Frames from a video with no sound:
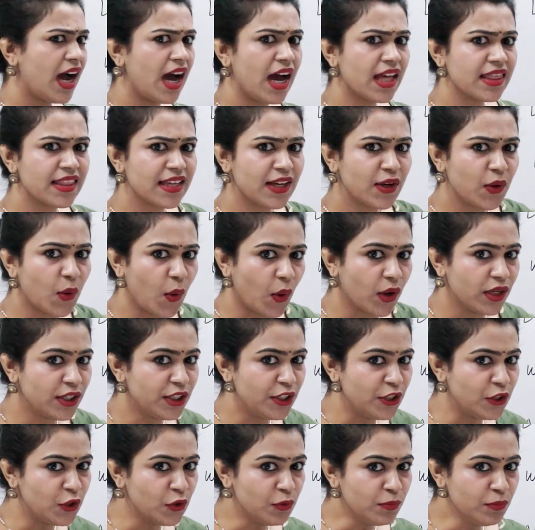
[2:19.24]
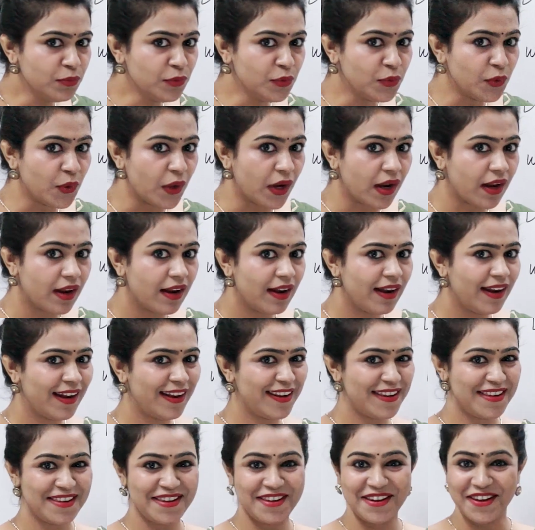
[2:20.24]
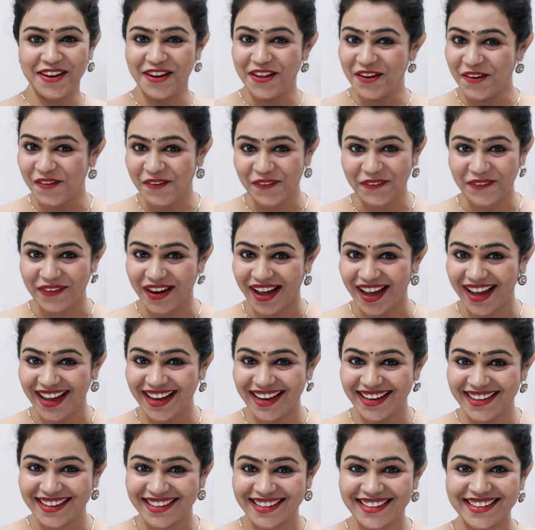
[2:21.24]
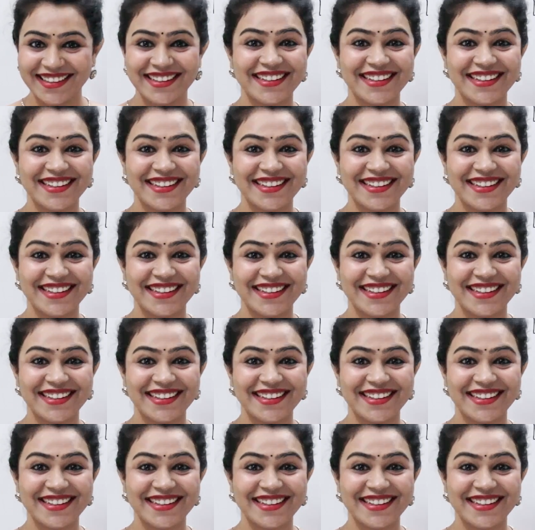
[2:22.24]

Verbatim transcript: Are they called new moon? No, right?